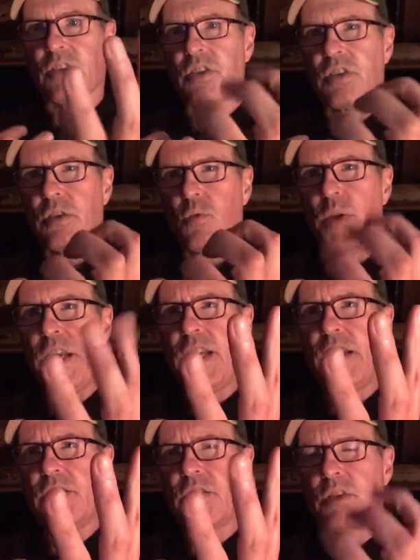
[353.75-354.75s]

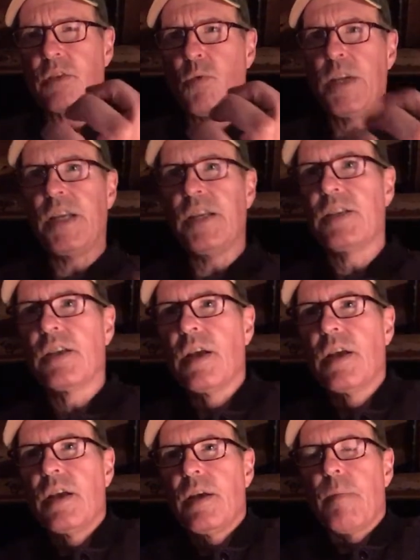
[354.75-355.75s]
squeeze
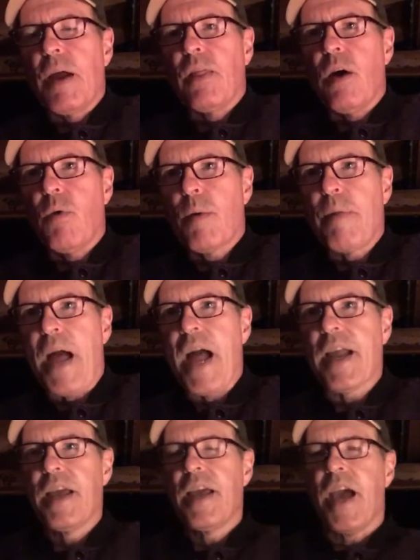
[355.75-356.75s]
my lower
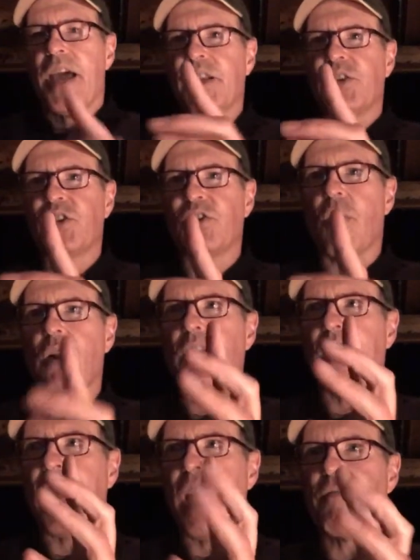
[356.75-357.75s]
back, and it started
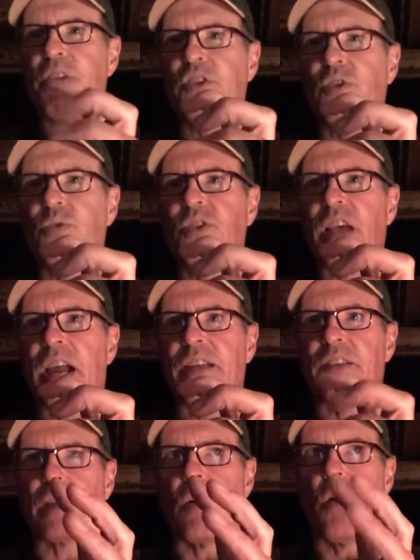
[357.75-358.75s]
like every 2 seconds.
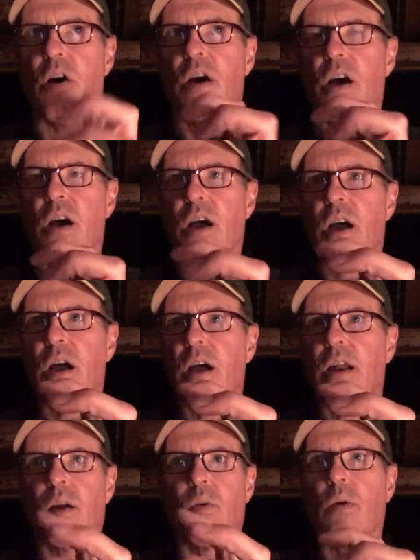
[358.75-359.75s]
I go
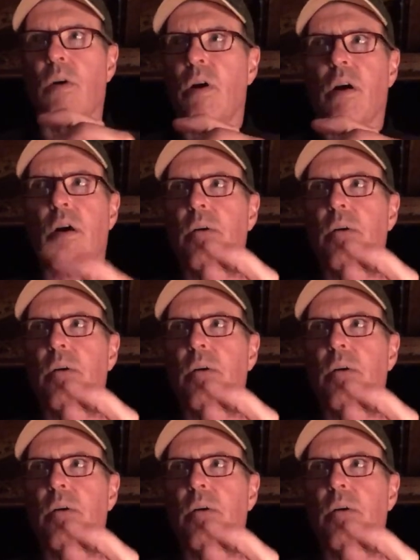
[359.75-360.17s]
and I go